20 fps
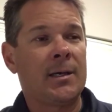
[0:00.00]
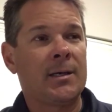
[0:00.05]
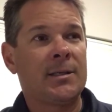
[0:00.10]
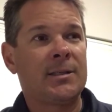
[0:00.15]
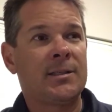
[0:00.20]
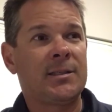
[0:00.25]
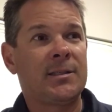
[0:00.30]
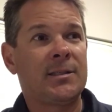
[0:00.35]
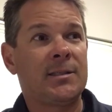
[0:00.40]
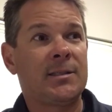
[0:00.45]

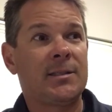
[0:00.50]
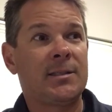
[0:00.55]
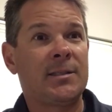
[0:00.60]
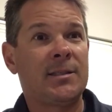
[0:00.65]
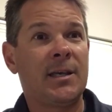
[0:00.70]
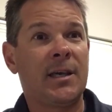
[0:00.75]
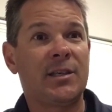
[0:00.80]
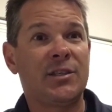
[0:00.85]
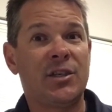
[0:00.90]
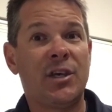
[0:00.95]

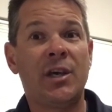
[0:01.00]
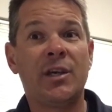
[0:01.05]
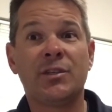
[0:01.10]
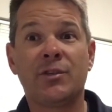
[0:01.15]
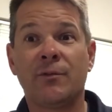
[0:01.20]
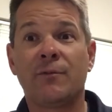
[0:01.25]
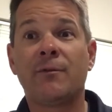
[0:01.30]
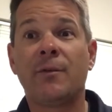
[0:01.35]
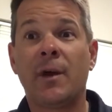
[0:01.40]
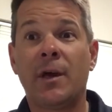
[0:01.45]
6 years
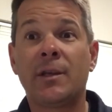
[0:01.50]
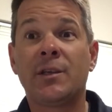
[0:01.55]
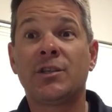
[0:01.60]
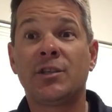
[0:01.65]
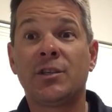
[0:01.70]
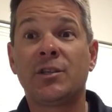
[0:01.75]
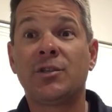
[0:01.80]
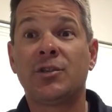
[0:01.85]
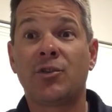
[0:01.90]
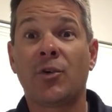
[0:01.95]
of
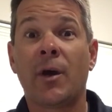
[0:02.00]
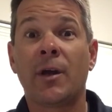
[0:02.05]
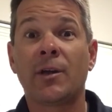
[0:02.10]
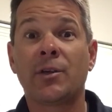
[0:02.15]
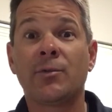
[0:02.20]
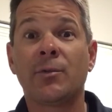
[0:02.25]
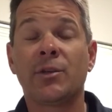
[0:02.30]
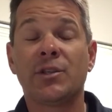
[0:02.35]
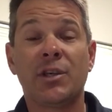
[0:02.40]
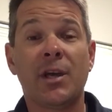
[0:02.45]
trying
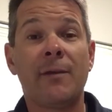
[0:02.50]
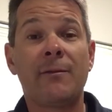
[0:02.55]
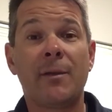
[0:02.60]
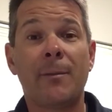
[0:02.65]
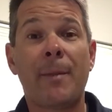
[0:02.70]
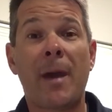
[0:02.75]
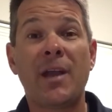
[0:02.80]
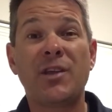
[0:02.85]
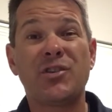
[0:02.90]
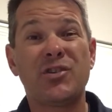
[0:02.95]
to achieve the
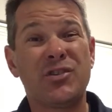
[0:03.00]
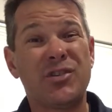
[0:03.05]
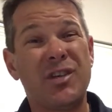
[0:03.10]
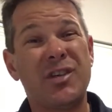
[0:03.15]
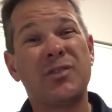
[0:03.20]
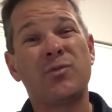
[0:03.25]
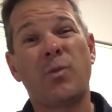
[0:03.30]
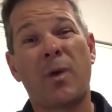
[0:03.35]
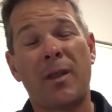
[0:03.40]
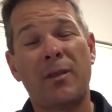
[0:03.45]
badges,
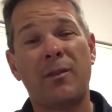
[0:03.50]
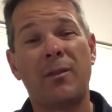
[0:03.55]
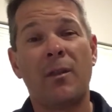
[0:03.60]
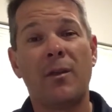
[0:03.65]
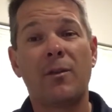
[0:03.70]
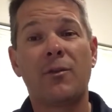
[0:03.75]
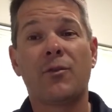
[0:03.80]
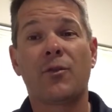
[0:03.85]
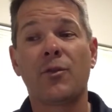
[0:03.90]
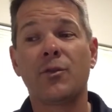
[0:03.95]
years 1
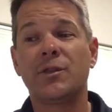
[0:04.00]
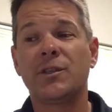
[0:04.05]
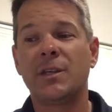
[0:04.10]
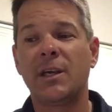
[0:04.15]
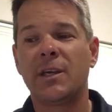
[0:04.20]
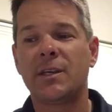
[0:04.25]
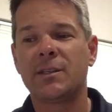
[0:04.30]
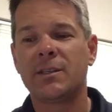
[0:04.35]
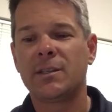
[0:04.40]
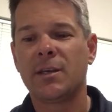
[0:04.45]
through
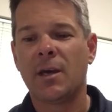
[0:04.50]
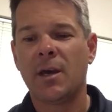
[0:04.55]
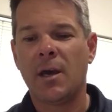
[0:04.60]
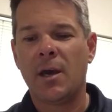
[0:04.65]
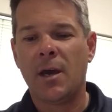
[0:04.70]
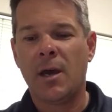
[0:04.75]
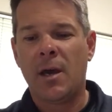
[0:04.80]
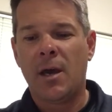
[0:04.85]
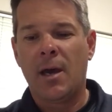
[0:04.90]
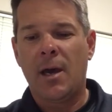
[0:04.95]
6,
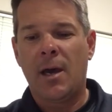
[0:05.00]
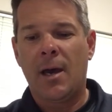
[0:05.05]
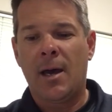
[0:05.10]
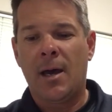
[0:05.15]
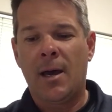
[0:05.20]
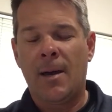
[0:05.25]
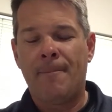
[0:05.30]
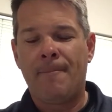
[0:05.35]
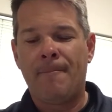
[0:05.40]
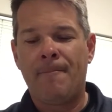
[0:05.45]

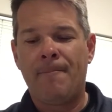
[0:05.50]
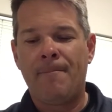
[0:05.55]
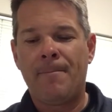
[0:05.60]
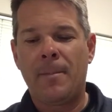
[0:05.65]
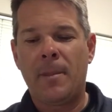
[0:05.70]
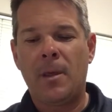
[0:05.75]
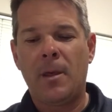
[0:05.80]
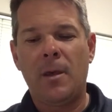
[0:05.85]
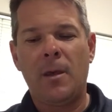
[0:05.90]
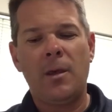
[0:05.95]

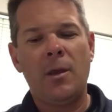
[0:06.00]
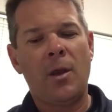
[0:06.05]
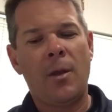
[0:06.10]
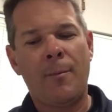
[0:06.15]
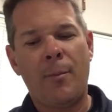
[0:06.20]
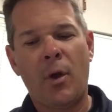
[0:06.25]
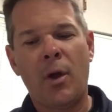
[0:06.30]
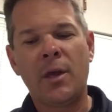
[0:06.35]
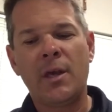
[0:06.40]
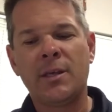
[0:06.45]

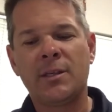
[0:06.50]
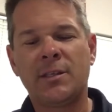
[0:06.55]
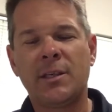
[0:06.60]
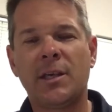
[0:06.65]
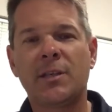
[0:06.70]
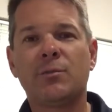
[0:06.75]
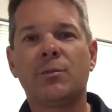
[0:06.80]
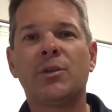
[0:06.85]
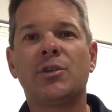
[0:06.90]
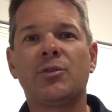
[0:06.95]
by year
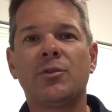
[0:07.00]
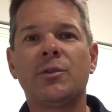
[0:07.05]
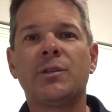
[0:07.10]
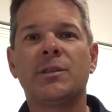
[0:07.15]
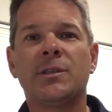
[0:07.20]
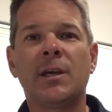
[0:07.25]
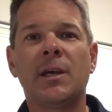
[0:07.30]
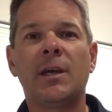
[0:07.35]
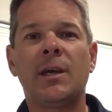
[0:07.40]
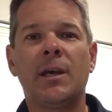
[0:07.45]
6 we should
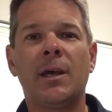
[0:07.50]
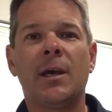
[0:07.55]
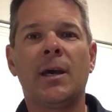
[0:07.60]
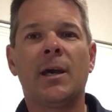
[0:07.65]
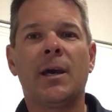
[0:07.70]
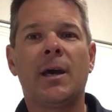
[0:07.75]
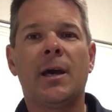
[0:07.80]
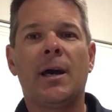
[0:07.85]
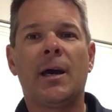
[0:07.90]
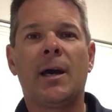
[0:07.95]
see
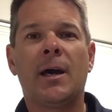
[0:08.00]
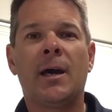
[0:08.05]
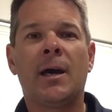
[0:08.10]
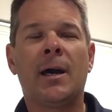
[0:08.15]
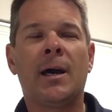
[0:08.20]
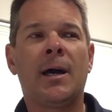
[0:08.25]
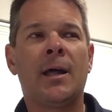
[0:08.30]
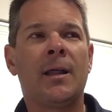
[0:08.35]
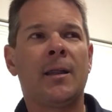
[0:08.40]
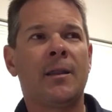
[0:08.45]

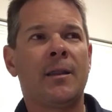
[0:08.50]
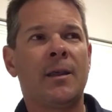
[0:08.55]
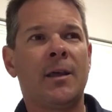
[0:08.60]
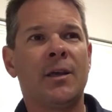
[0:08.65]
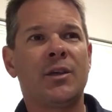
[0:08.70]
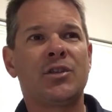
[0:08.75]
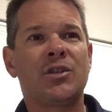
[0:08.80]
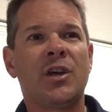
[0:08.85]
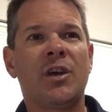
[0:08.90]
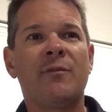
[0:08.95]
the
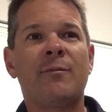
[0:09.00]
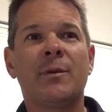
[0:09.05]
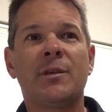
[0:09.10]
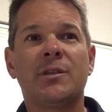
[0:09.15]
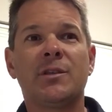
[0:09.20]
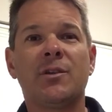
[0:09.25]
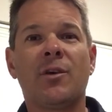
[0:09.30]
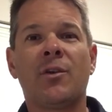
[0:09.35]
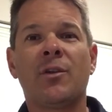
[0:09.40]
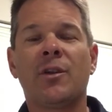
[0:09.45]

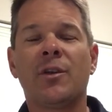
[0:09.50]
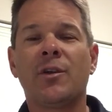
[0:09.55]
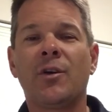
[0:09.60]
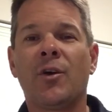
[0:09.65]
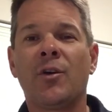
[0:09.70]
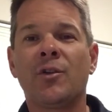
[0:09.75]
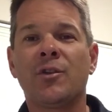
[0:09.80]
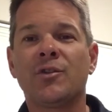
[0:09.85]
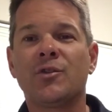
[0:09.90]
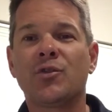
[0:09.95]
achievements
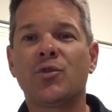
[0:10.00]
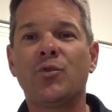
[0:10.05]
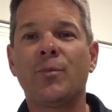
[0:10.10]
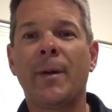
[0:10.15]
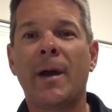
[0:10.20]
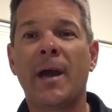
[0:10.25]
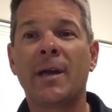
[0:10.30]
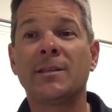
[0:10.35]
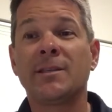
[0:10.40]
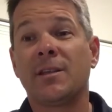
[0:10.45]
on the school
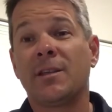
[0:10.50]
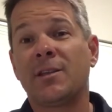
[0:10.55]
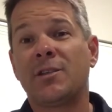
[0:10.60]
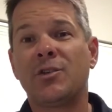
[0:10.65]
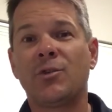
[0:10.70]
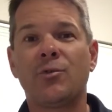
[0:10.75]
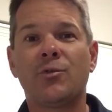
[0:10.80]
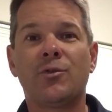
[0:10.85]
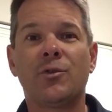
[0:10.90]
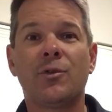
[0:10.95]
bags that the
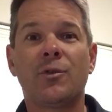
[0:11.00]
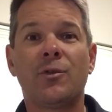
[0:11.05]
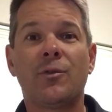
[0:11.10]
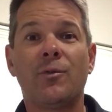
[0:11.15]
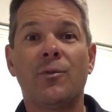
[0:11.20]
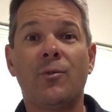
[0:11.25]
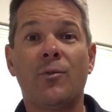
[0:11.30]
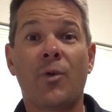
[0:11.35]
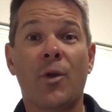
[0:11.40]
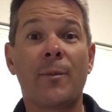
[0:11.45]
children
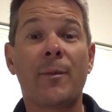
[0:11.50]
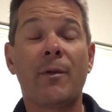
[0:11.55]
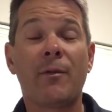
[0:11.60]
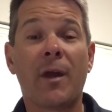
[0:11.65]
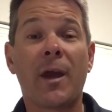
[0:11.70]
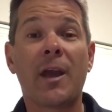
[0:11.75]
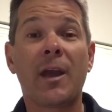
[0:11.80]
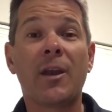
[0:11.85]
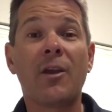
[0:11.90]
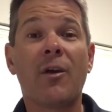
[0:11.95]
want to be
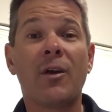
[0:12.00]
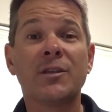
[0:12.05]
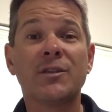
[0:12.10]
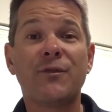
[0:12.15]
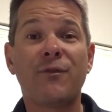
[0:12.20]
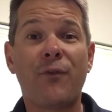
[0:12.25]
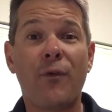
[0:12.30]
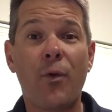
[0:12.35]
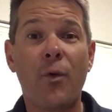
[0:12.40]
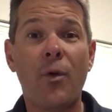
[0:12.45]
recognised
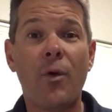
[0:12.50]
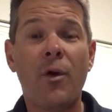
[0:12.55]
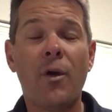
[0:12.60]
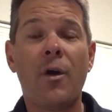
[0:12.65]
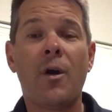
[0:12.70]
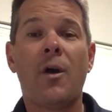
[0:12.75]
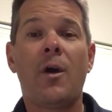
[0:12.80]
for.